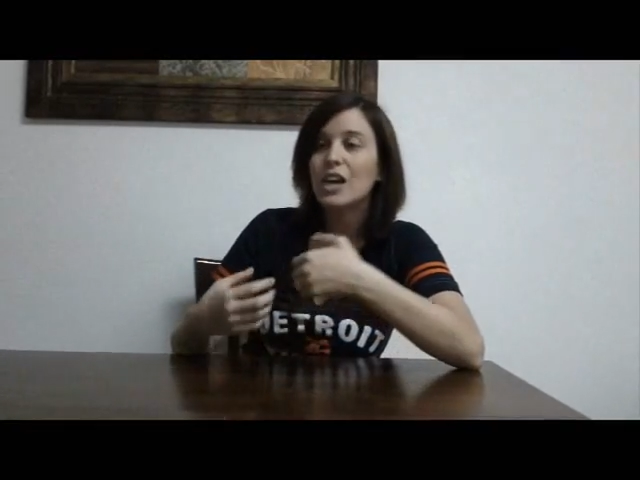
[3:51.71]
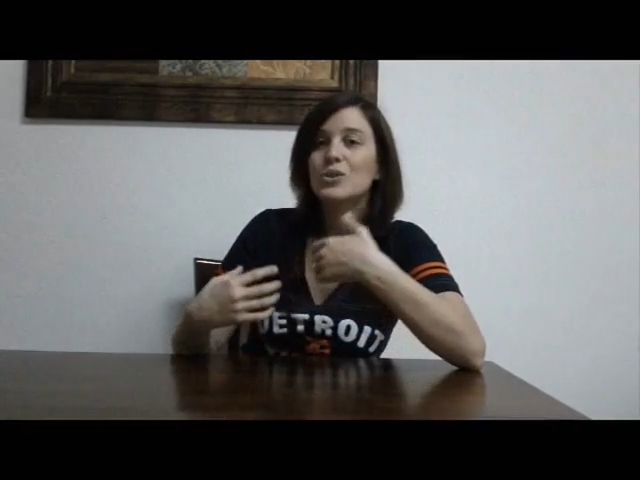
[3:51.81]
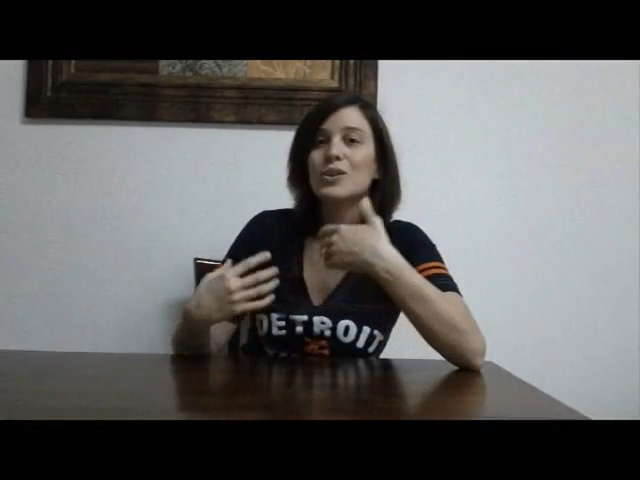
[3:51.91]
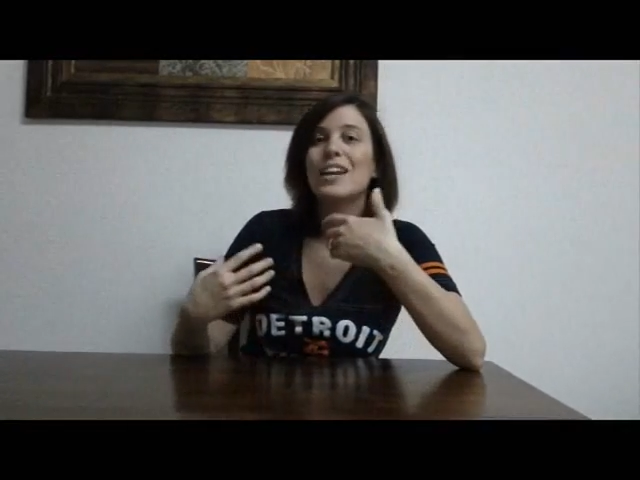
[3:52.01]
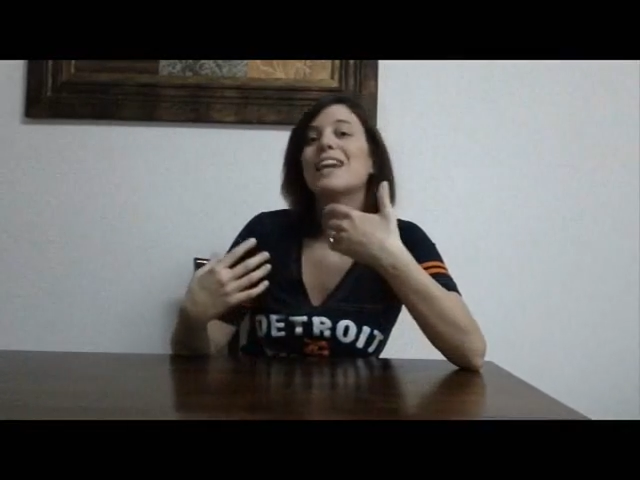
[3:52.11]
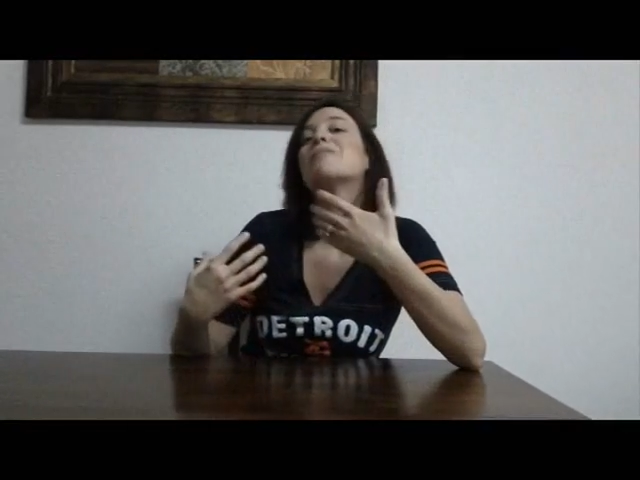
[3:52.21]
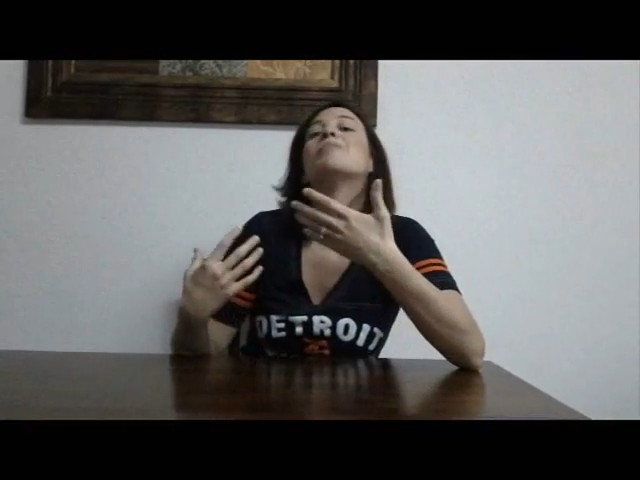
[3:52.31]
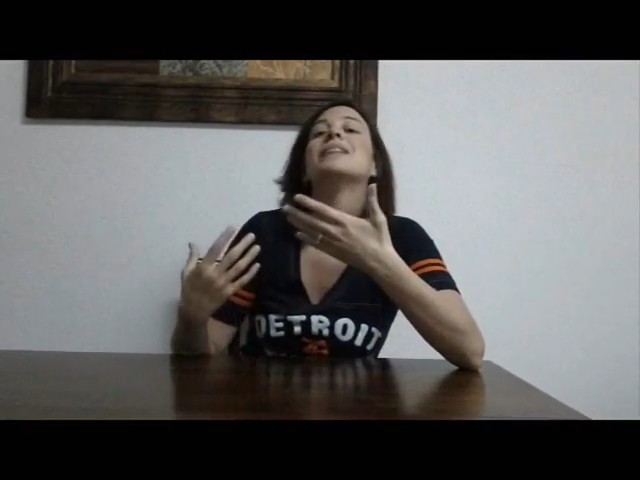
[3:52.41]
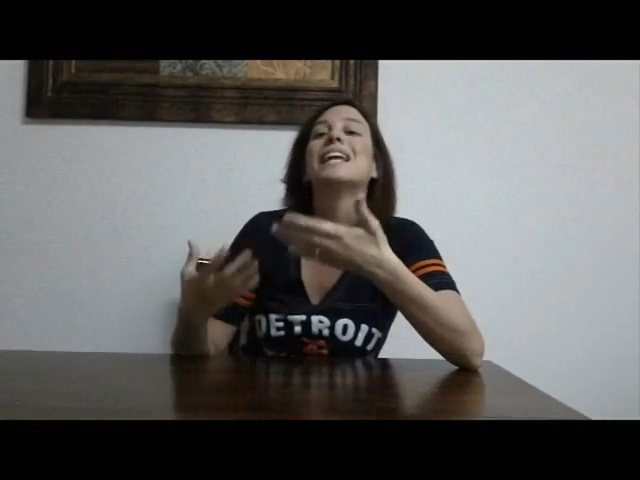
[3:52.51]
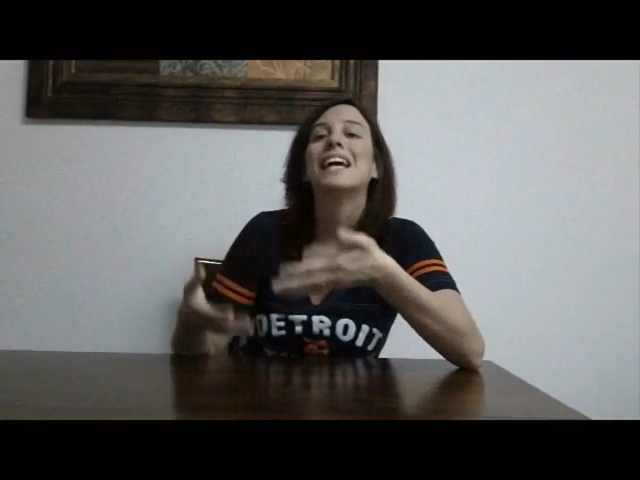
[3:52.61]
so that I can
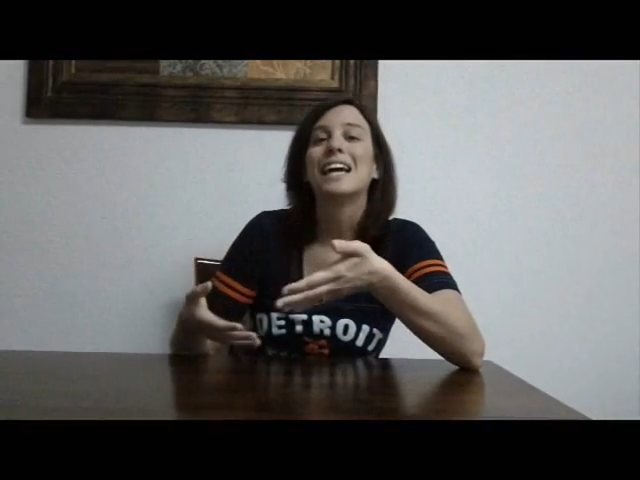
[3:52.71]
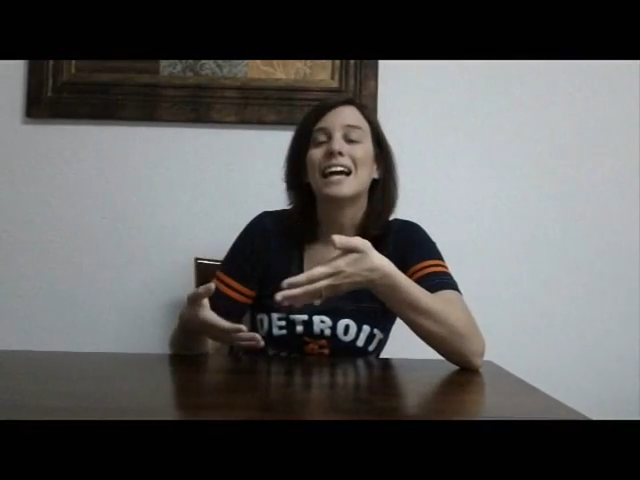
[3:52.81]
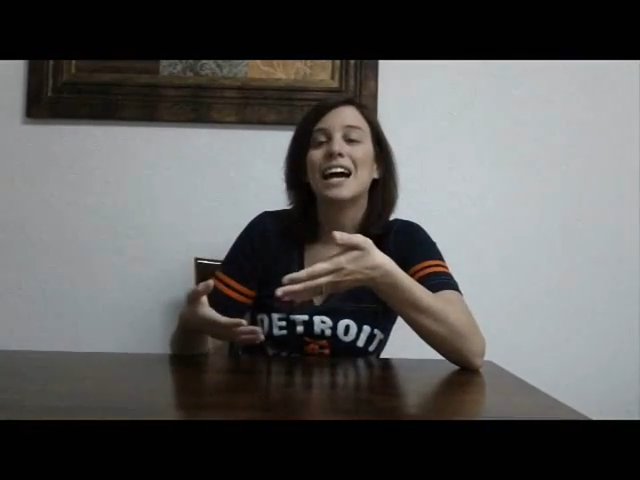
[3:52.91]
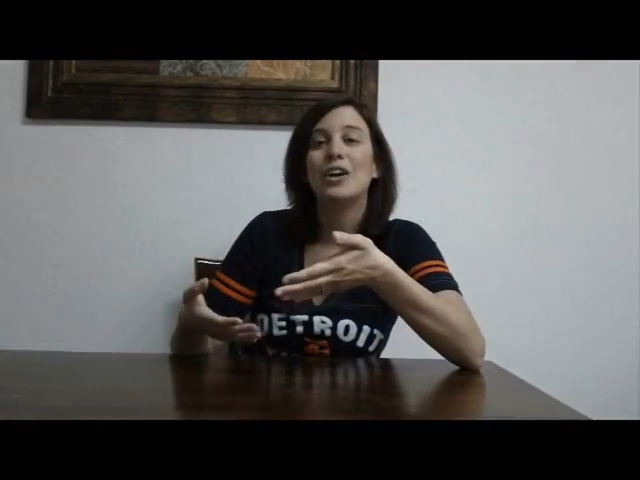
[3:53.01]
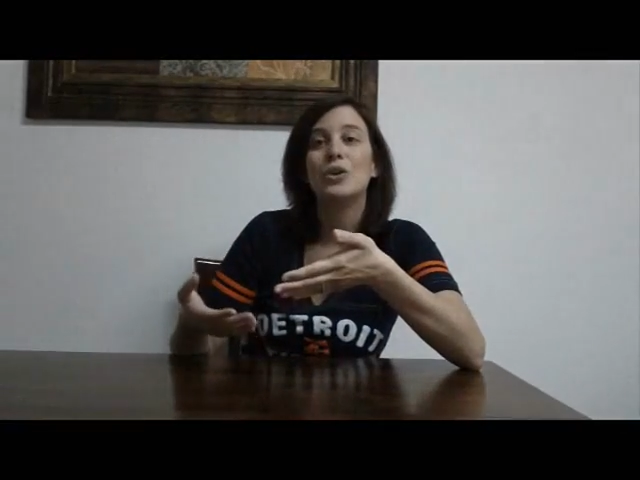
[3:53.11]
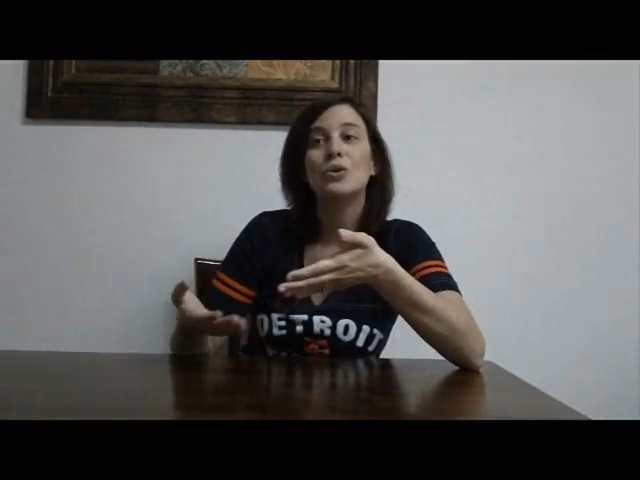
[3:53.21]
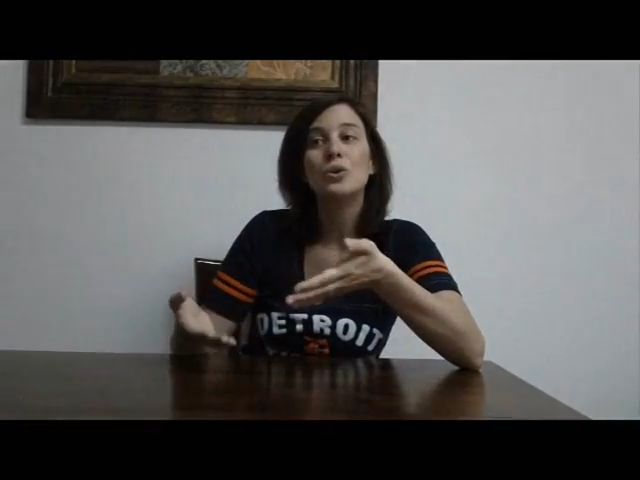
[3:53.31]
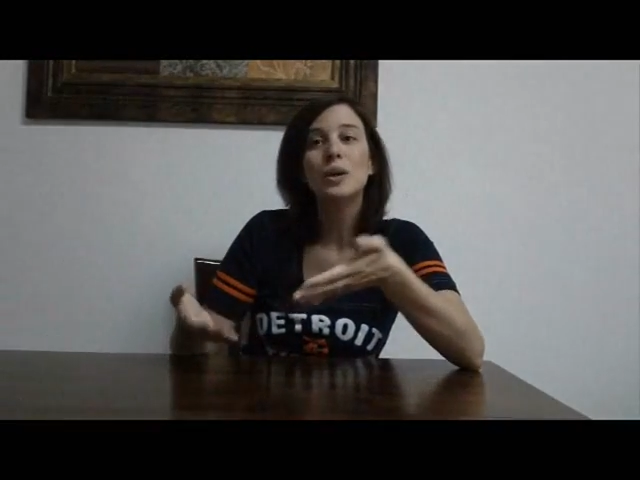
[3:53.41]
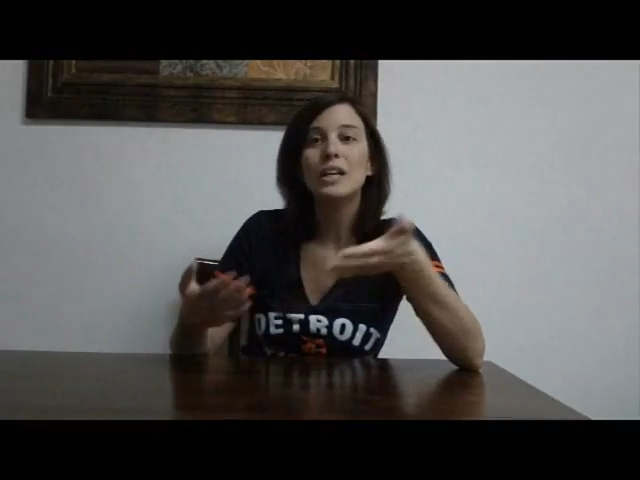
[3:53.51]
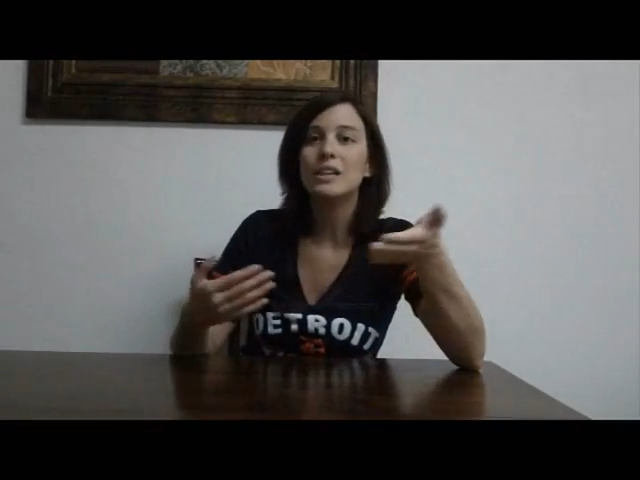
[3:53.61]
plan on who
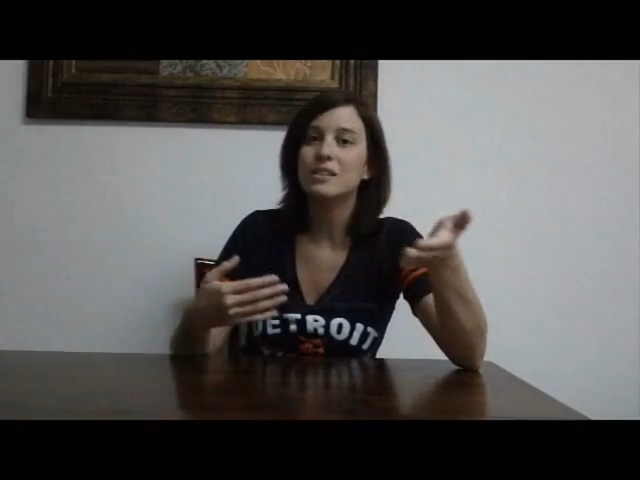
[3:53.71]
do I need